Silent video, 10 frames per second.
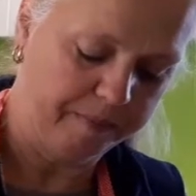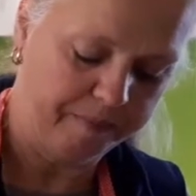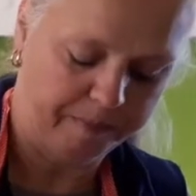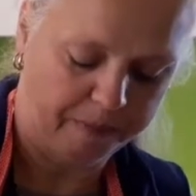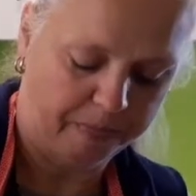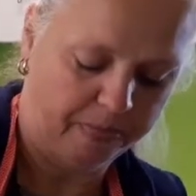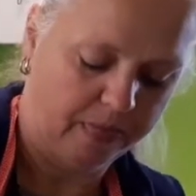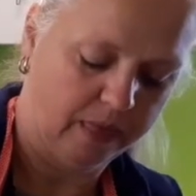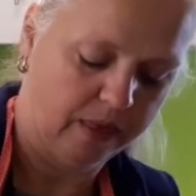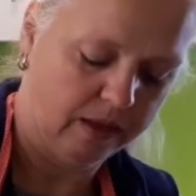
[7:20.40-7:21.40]

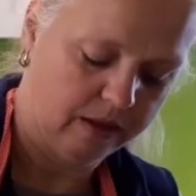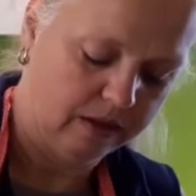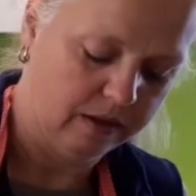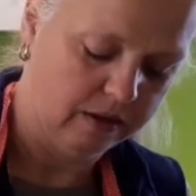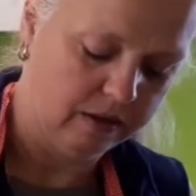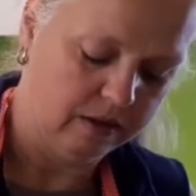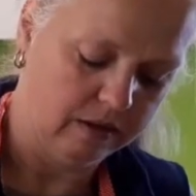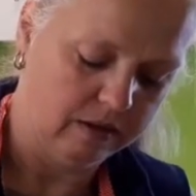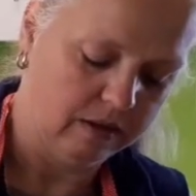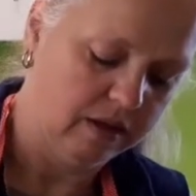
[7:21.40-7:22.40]

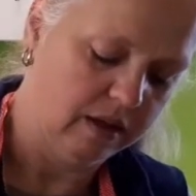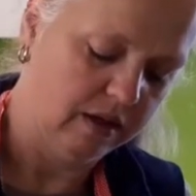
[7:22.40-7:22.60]
No one is speaking in this clip.